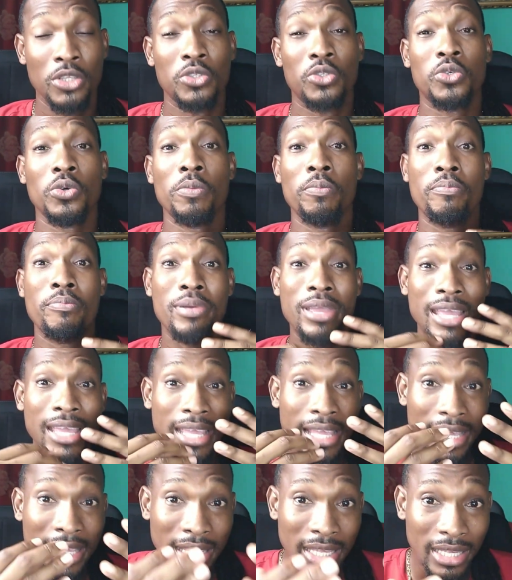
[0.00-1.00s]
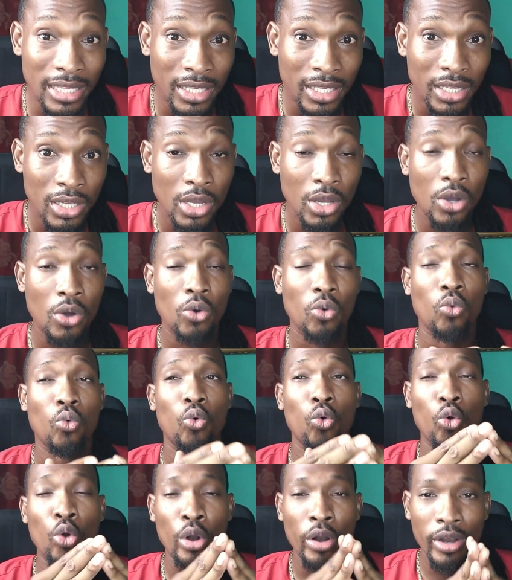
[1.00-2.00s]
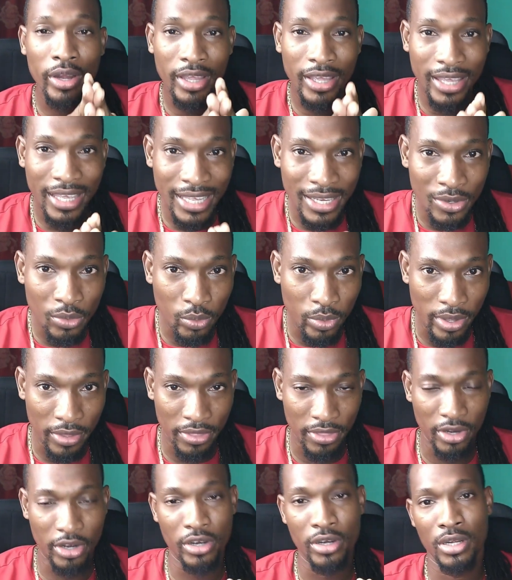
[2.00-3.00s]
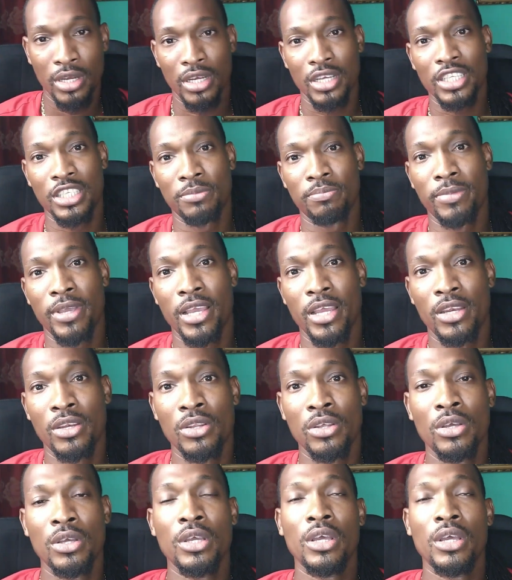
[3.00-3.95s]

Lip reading: to be working with her husband,